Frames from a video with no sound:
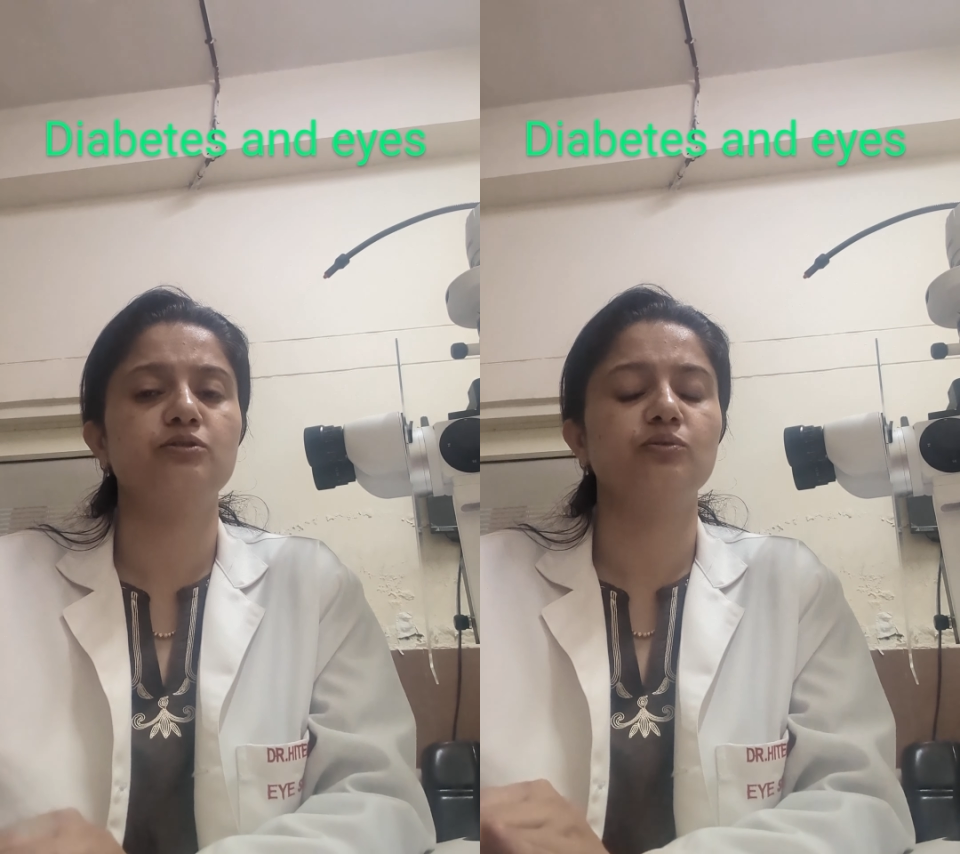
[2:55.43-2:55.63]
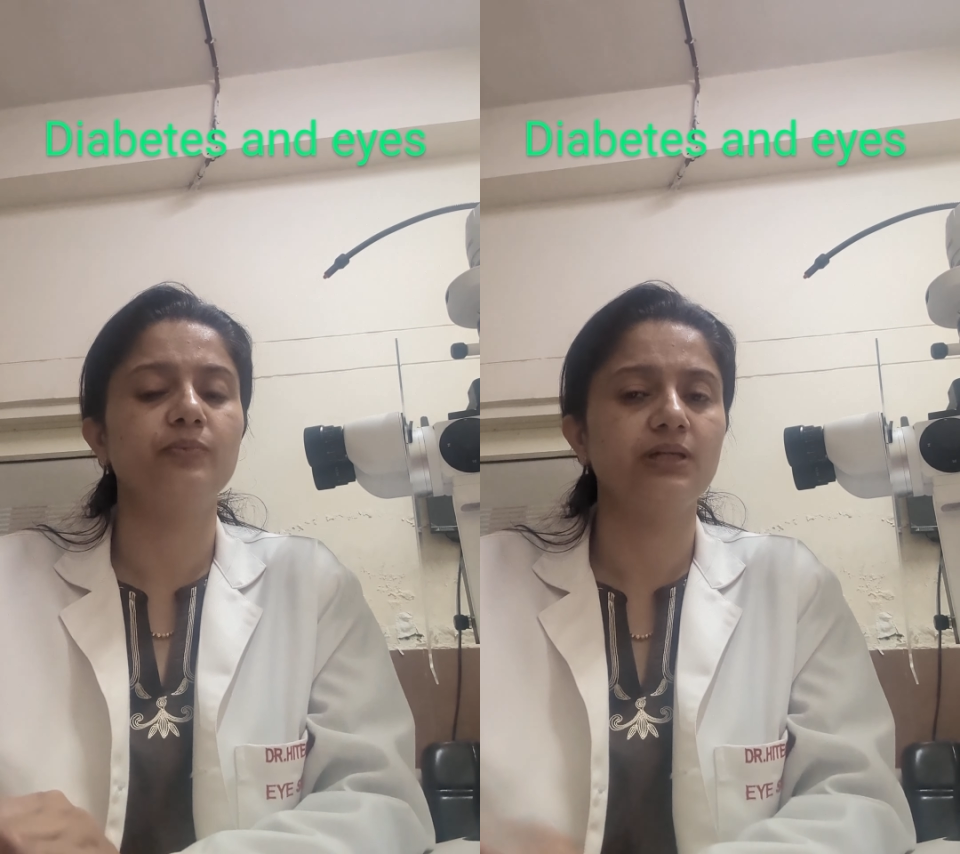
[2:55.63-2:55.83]

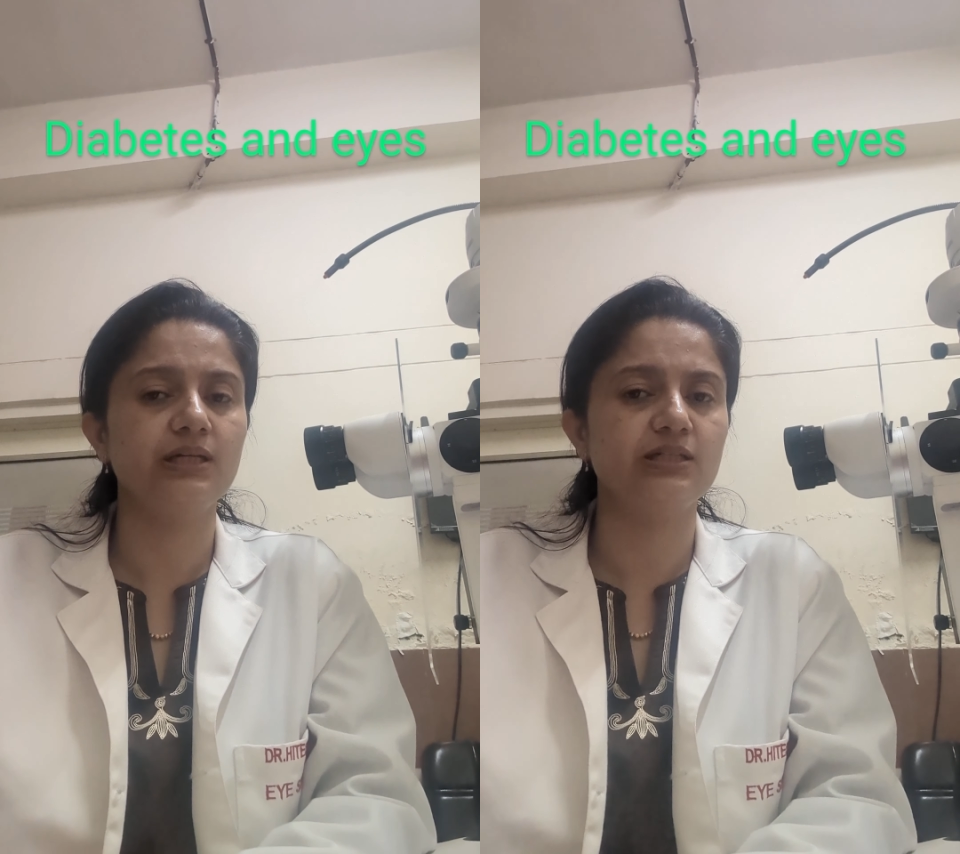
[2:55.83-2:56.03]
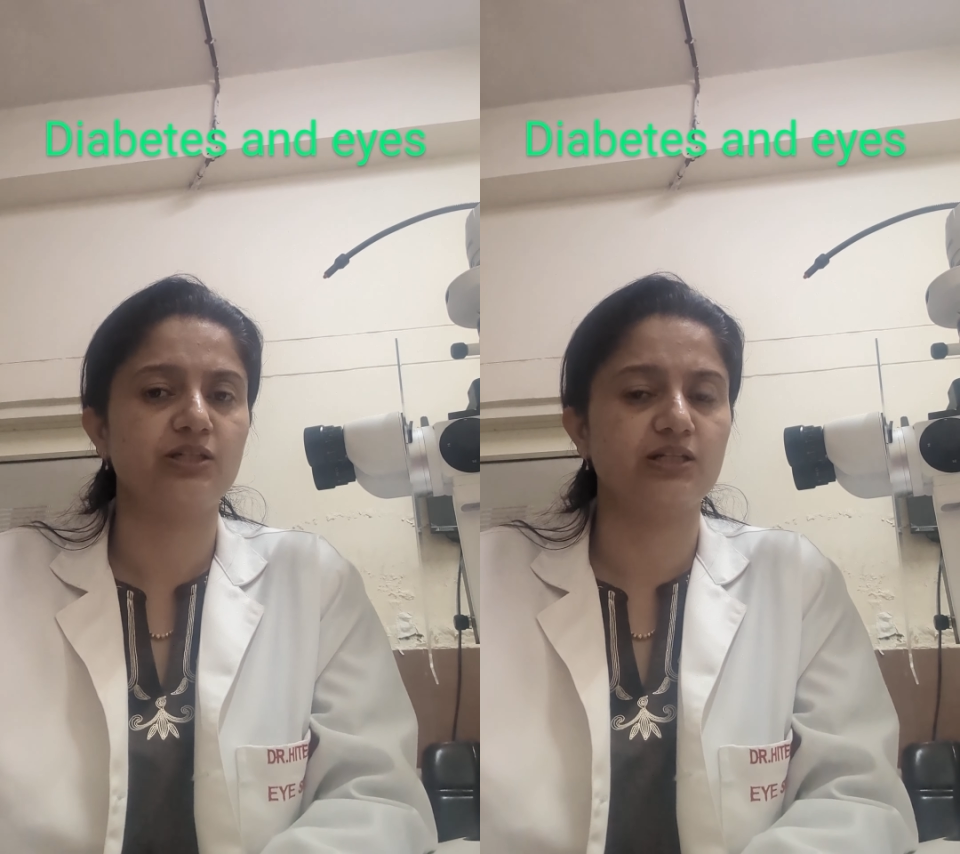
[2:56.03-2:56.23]
too
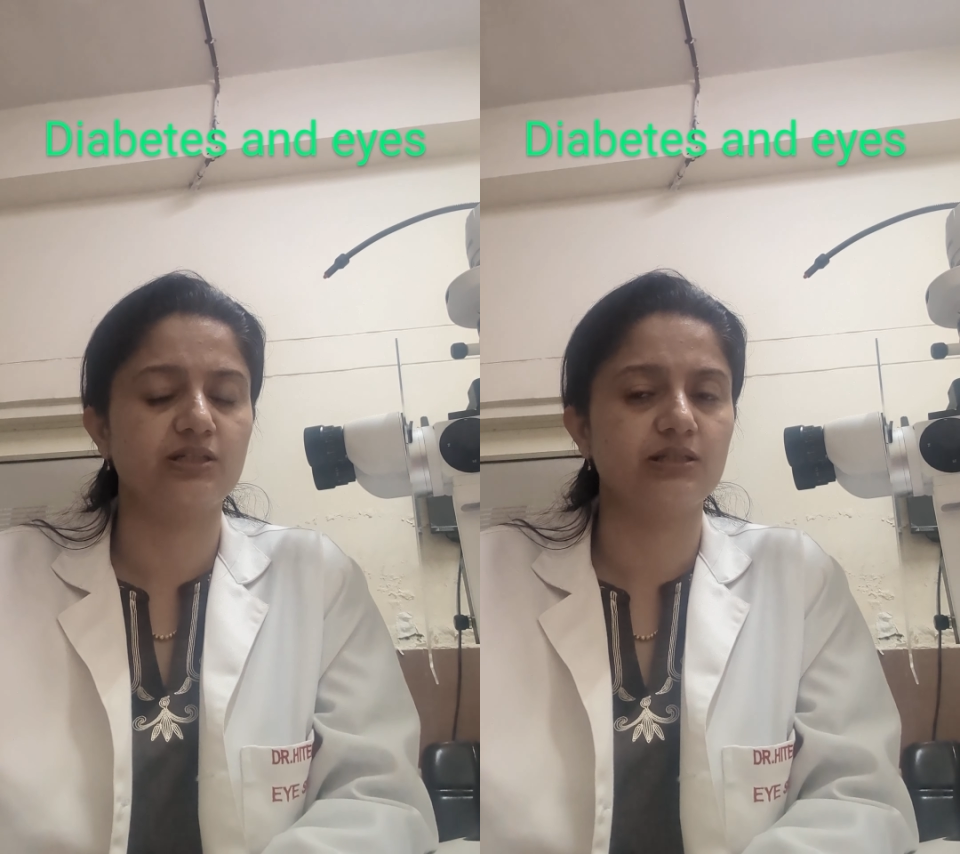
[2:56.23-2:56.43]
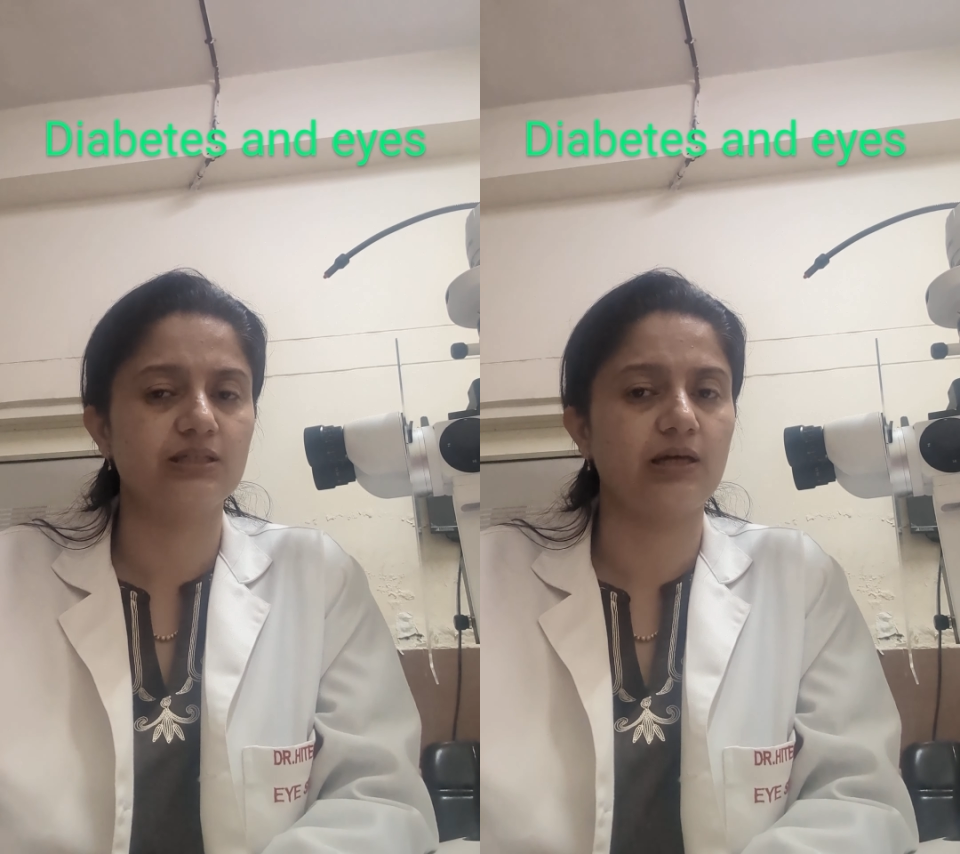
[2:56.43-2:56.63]
many
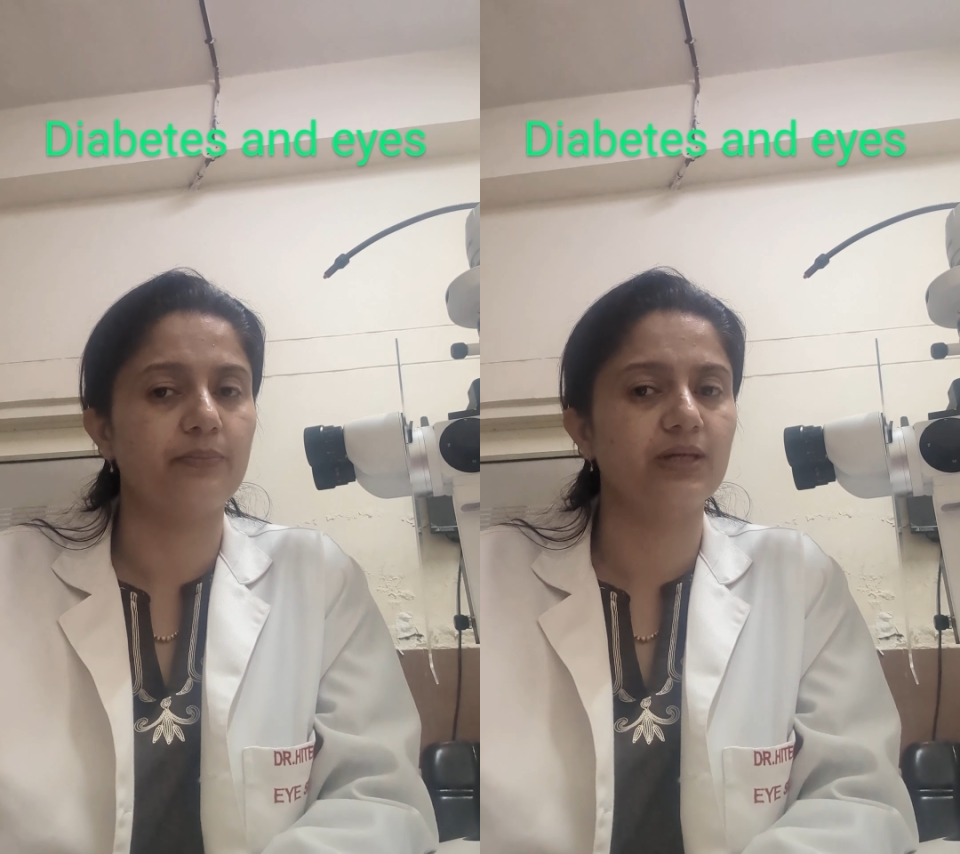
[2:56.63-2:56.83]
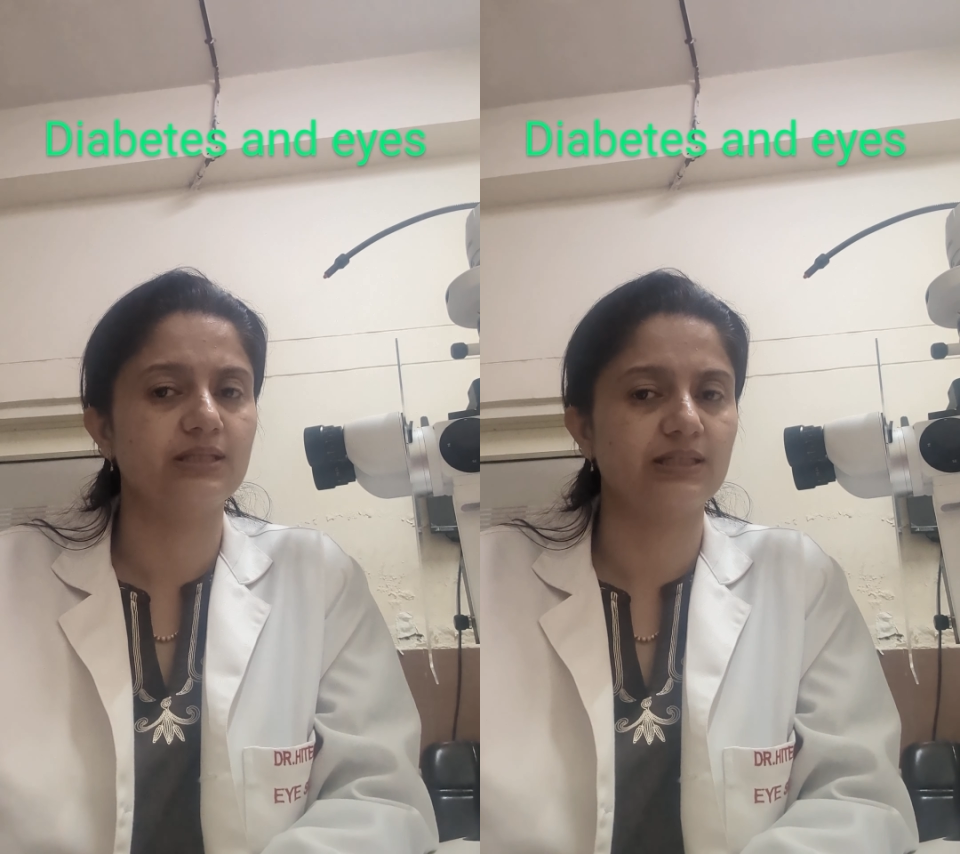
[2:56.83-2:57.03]
injections
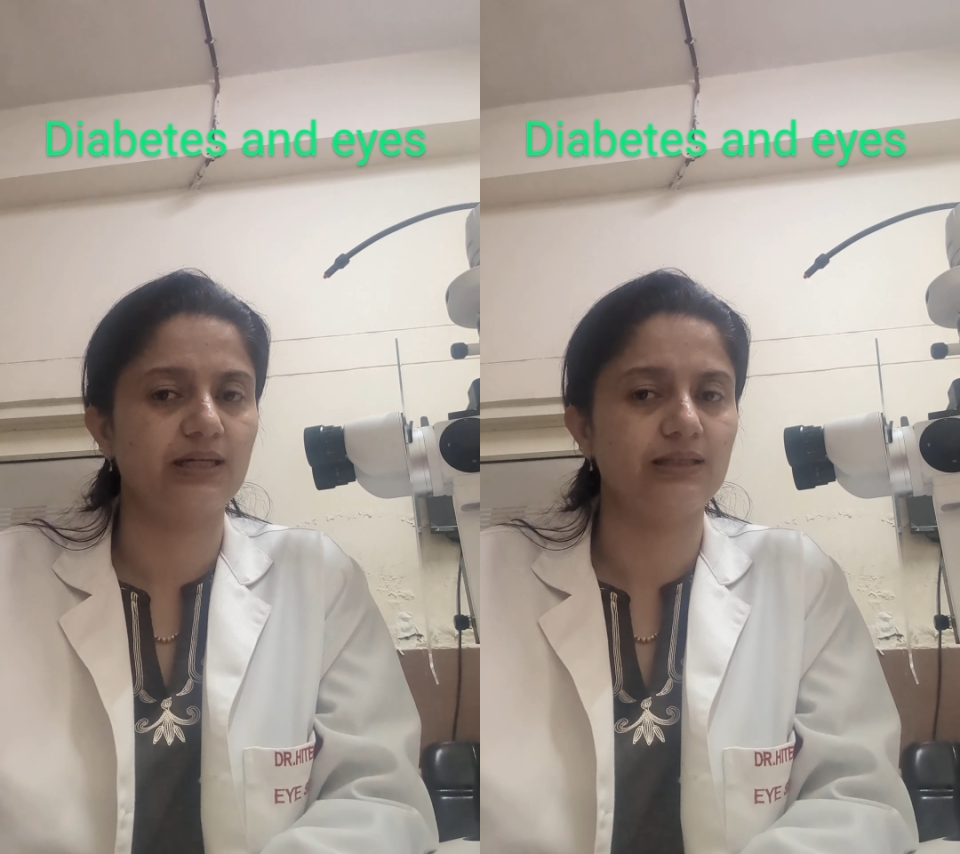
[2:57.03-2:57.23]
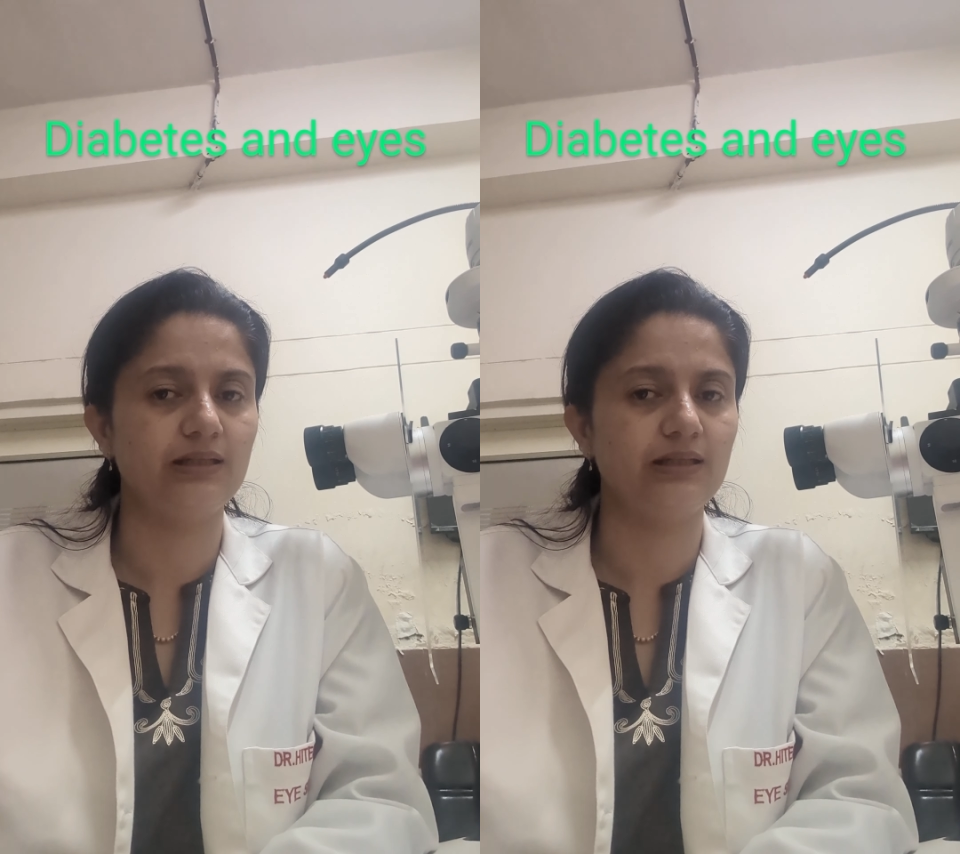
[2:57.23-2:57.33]
coming inside